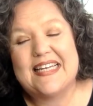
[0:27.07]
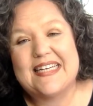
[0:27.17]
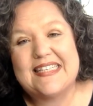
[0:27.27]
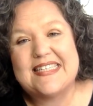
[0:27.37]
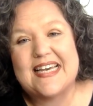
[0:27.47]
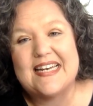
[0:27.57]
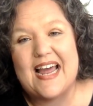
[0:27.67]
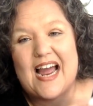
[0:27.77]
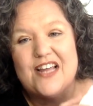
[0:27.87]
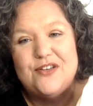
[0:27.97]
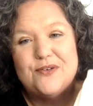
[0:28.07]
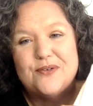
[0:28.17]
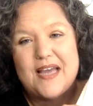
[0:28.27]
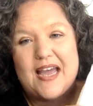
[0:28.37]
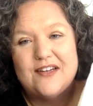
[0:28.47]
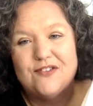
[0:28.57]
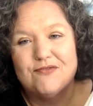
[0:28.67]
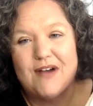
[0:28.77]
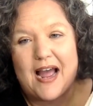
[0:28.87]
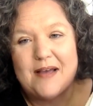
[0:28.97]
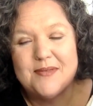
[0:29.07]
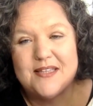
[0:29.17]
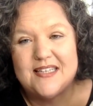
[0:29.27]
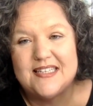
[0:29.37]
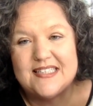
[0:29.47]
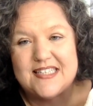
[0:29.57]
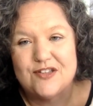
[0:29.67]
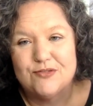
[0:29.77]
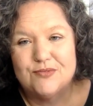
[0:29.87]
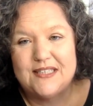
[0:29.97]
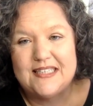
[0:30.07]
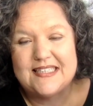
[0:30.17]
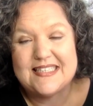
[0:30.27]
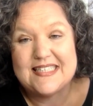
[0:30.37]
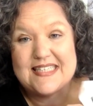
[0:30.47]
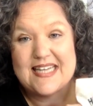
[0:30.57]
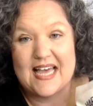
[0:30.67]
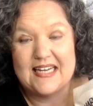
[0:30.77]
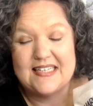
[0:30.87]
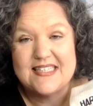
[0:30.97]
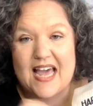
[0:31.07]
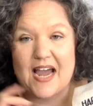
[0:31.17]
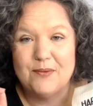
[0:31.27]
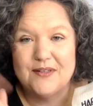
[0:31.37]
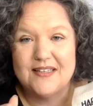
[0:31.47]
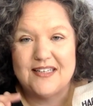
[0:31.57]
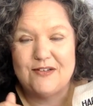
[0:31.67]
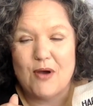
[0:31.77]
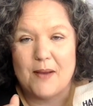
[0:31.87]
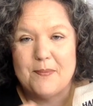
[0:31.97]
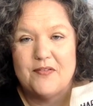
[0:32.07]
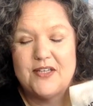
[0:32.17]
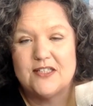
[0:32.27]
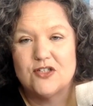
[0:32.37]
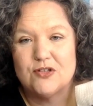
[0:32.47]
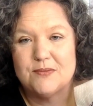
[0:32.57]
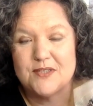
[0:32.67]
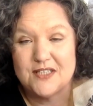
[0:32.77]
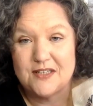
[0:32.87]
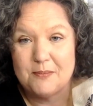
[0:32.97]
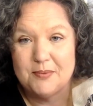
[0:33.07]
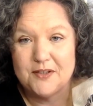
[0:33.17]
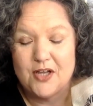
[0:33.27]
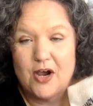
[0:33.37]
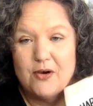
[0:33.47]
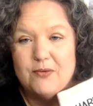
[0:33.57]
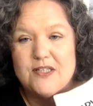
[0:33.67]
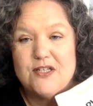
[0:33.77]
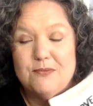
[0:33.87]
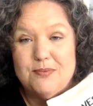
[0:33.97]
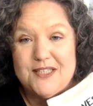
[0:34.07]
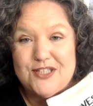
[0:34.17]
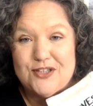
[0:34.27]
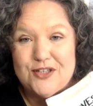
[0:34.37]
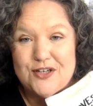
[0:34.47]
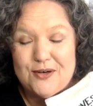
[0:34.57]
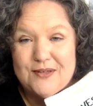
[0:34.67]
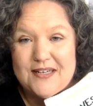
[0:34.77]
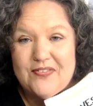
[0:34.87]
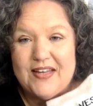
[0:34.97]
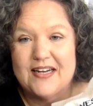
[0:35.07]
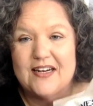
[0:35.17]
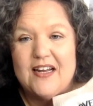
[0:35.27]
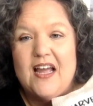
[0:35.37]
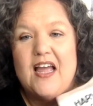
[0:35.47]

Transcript: Like I said, you can grab these 3 designs. I will link you up in the description below, so be sure to go down there